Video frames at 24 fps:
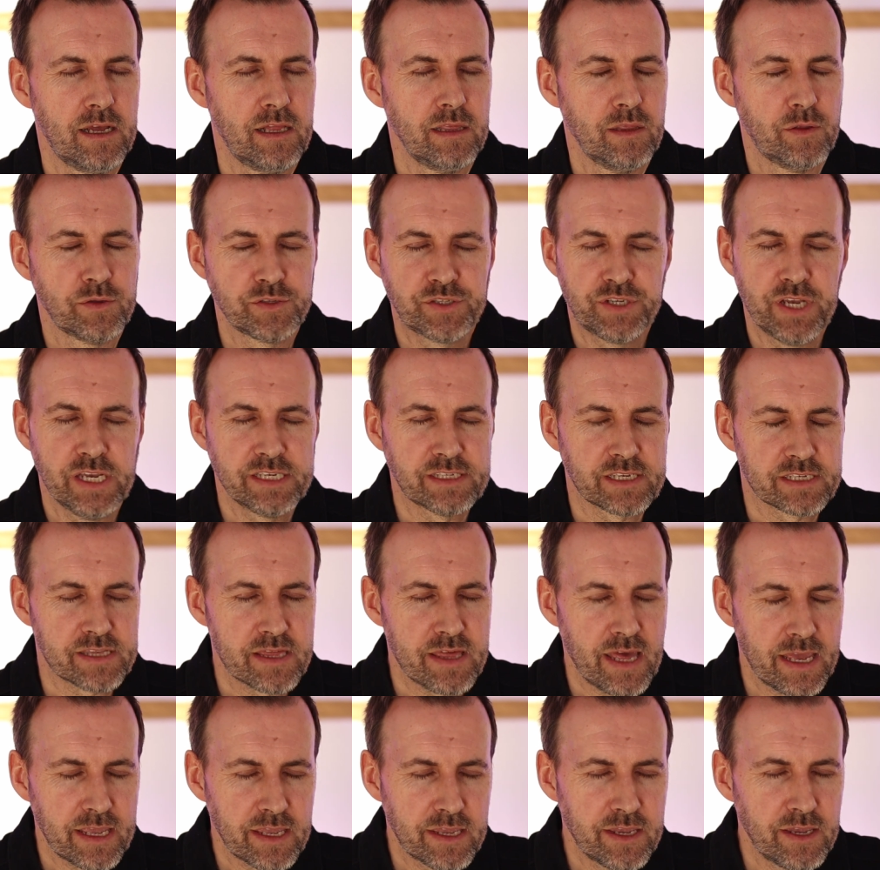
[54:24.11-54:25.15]
Lord Jesus,
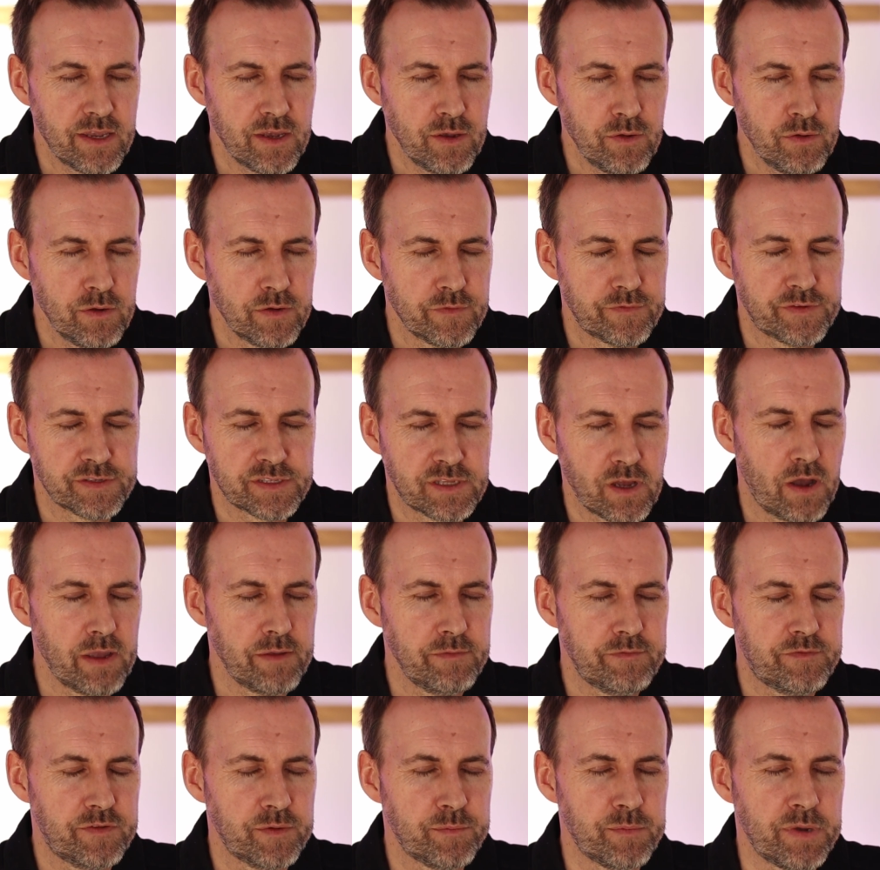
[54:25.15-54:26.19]
thank you for
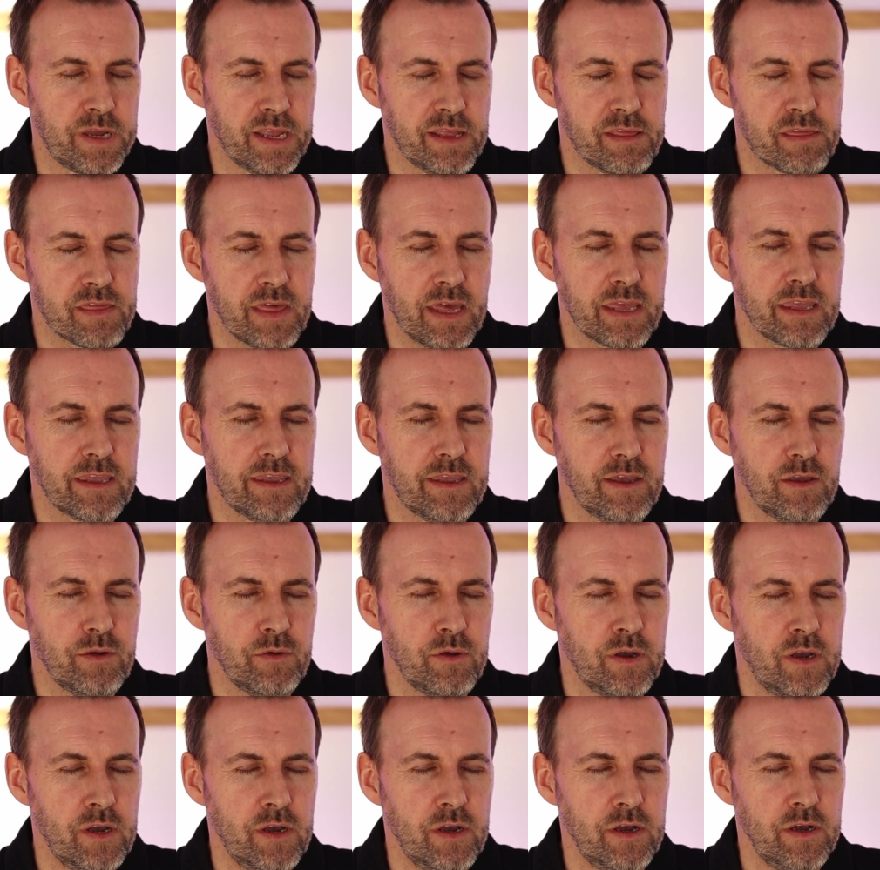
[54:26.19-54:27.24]
dying for me. Thank
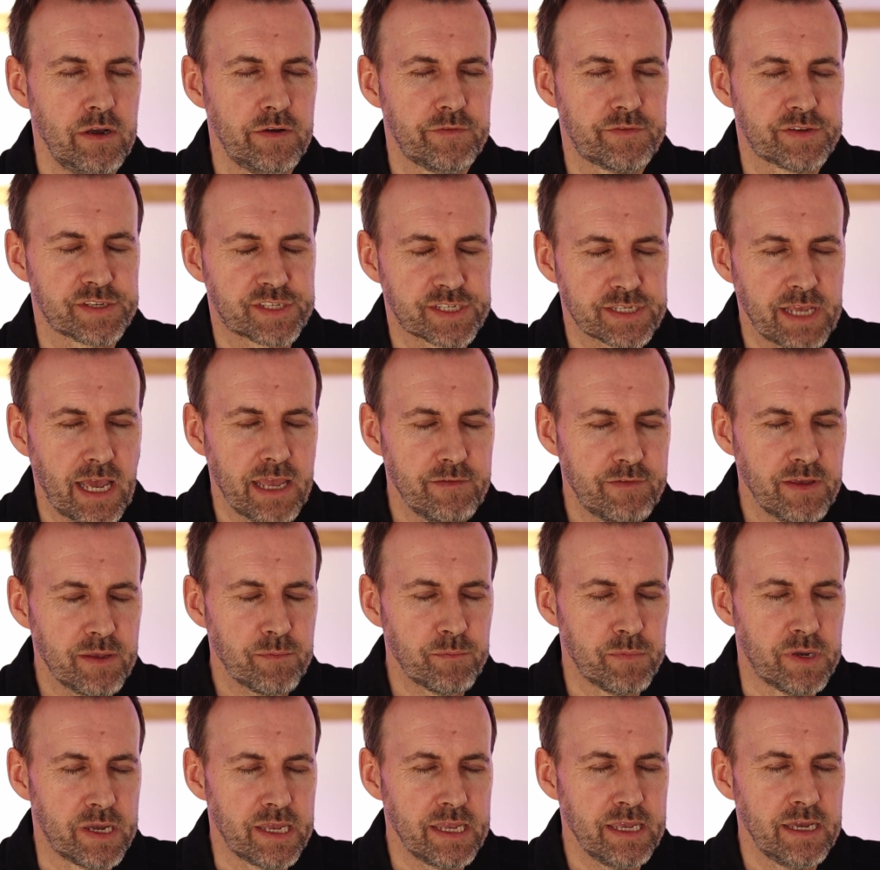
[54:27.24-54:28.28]
you for
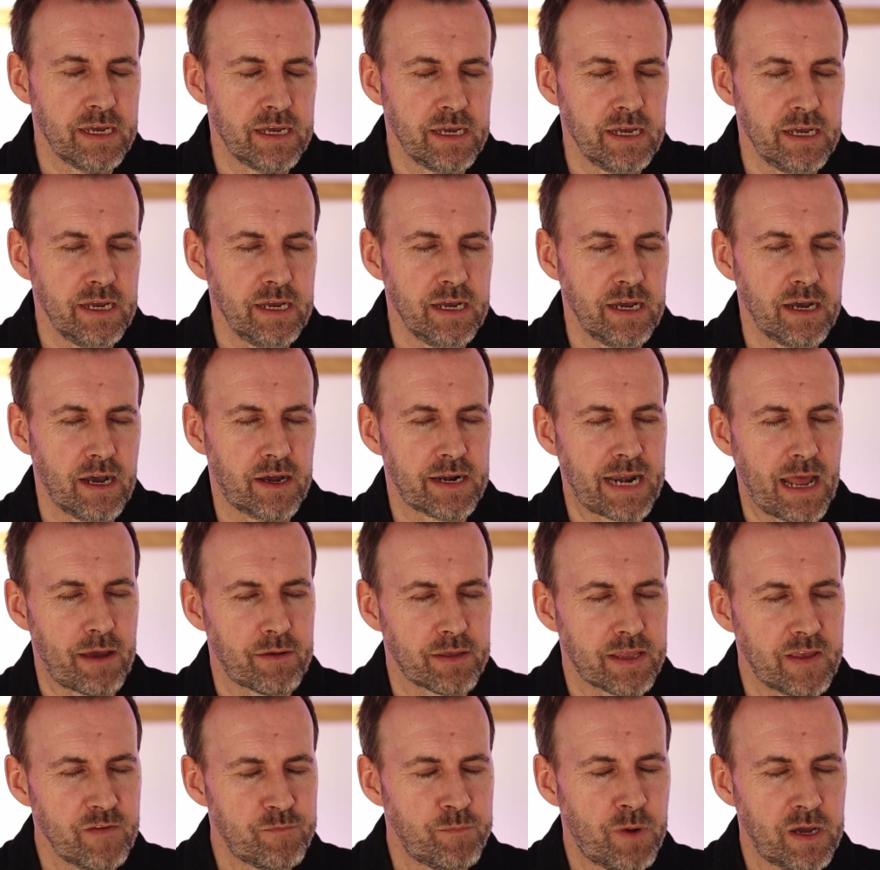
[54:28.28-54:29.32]
saving me. I now
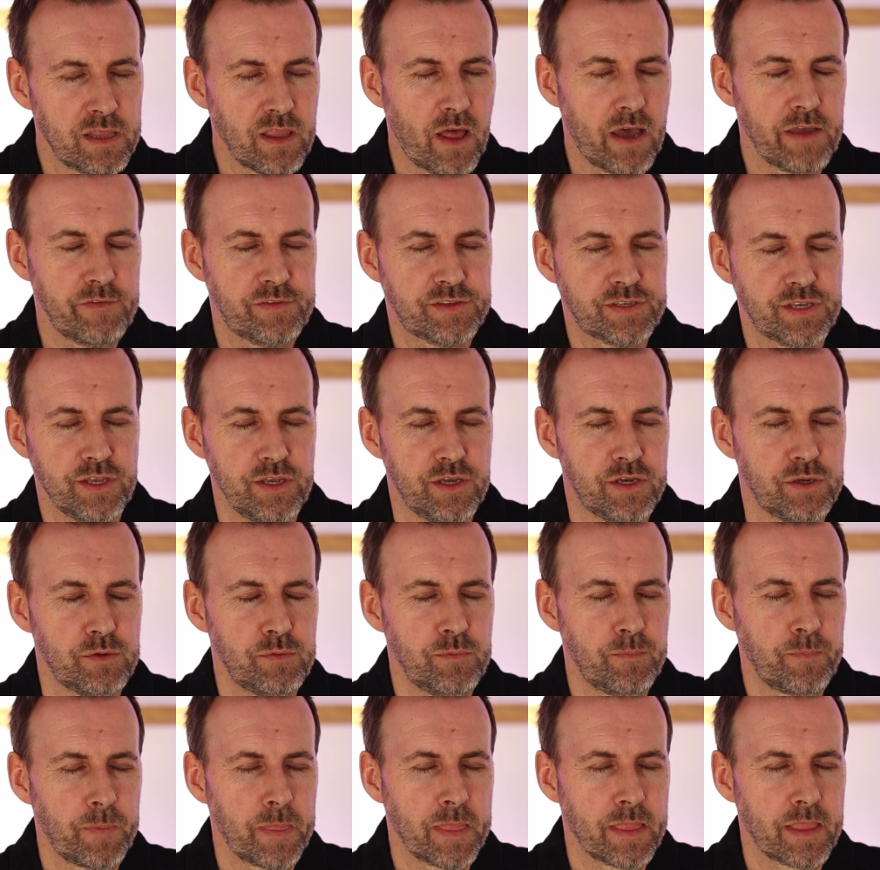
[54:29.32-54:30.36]
give my life to you.
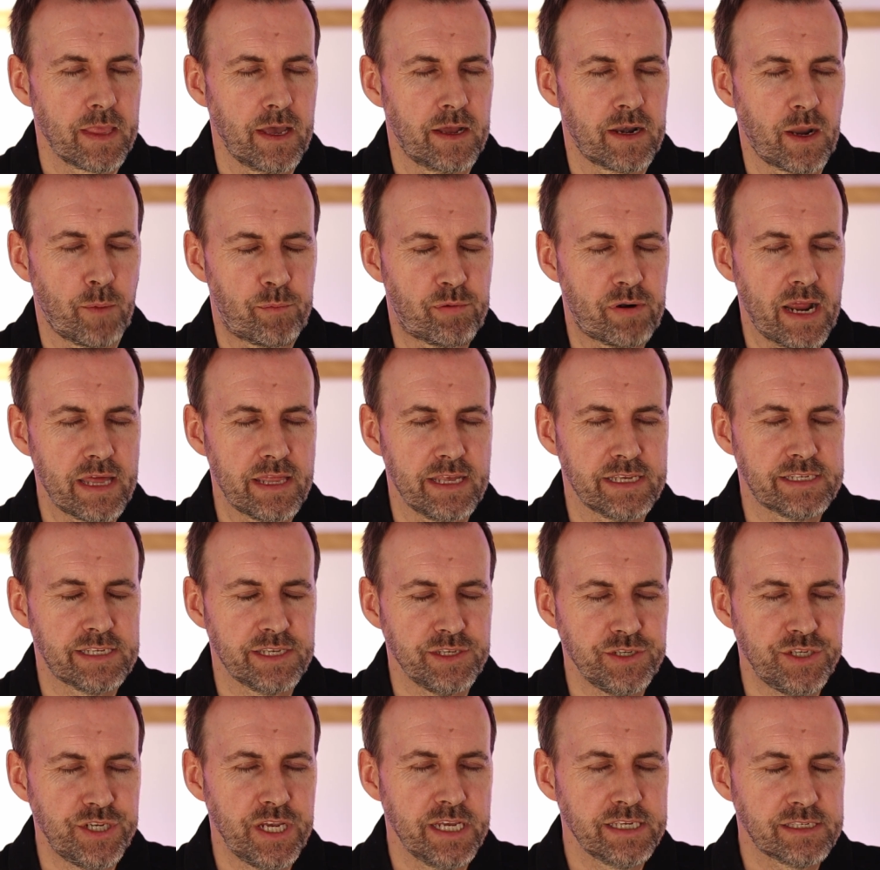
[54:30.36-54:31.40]
And I pray this
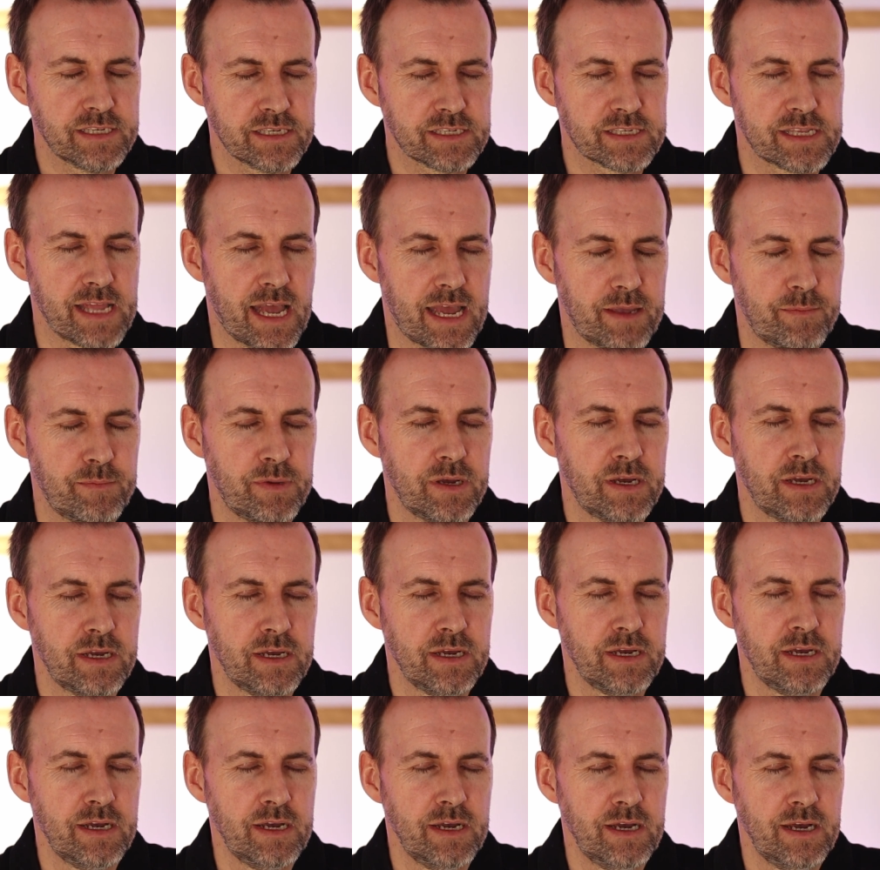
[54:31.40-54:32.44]
in Jesus' name.
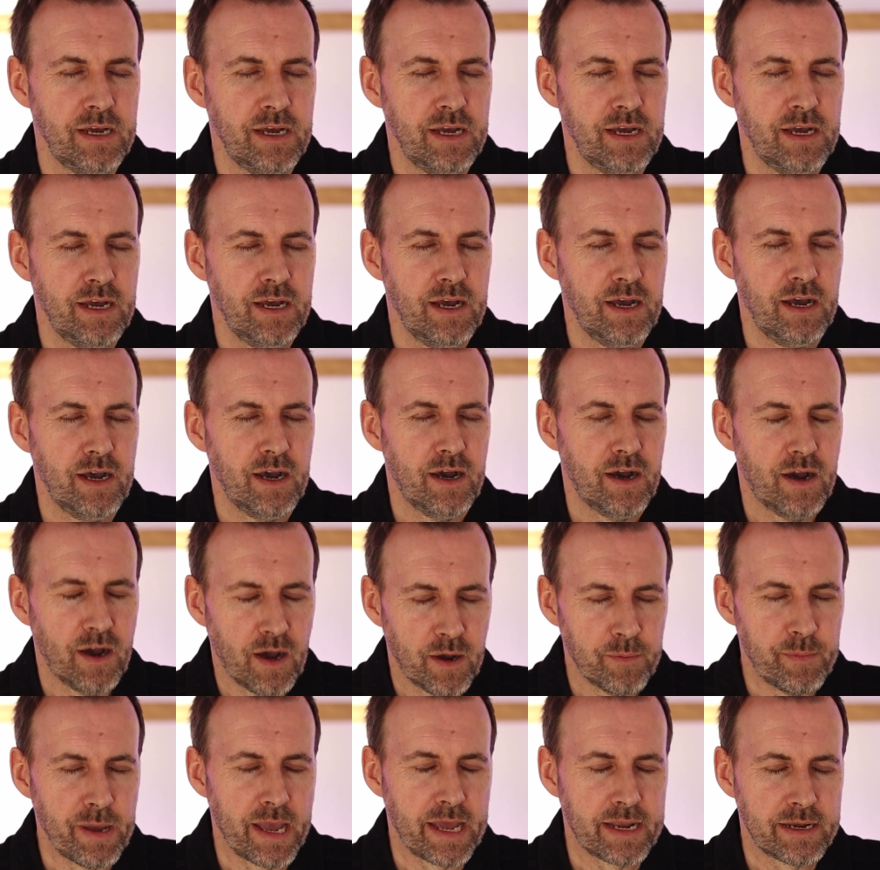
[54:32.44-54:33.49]

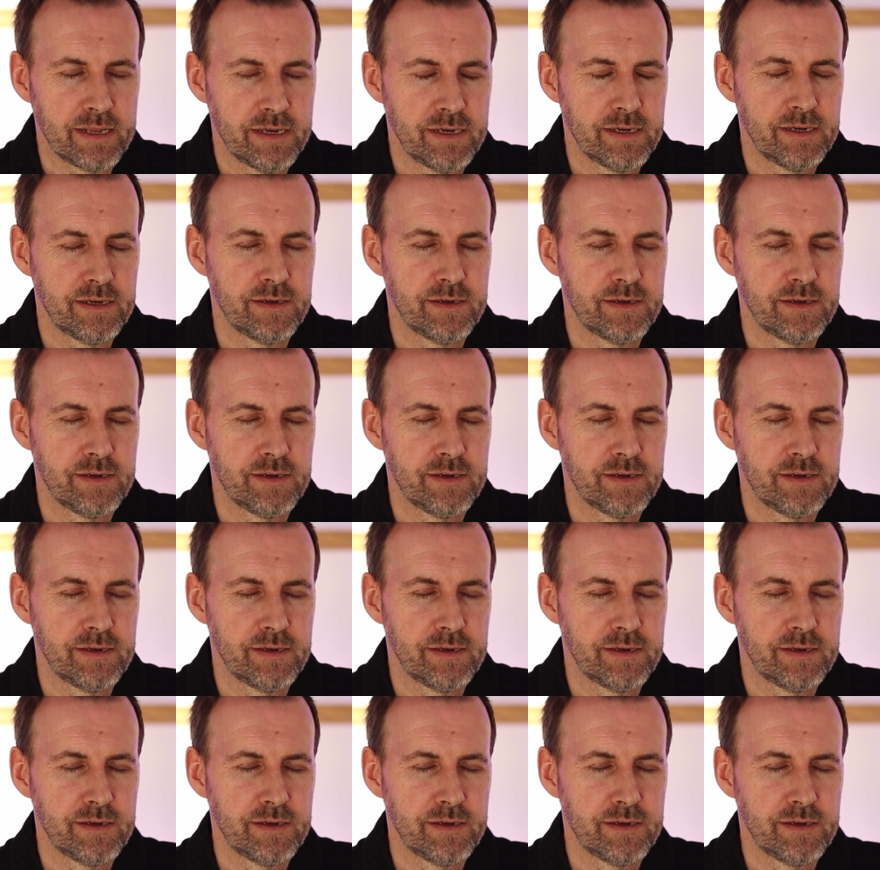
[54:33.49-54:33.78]
Amen.